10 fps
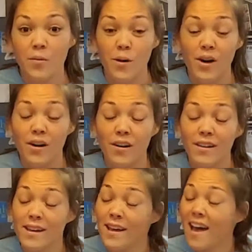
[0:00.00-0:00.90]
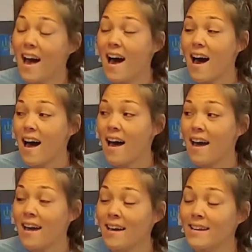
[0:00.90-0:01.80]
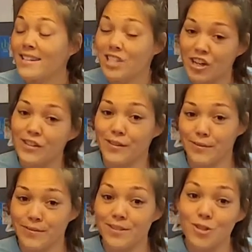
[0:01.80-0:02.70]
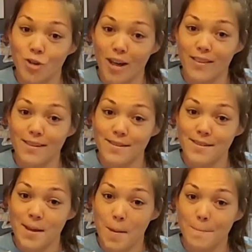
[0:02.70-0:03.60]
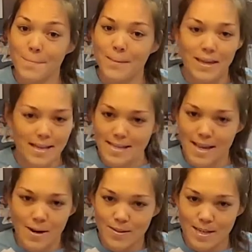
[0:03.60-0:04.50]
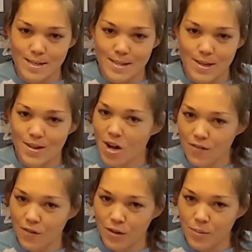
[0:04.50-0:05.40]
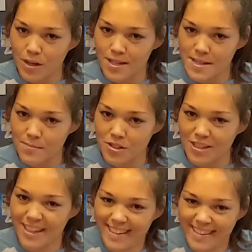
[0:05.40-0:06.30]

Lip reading: Well, I dare you to try these because they don't taste good. They're not for human consumption.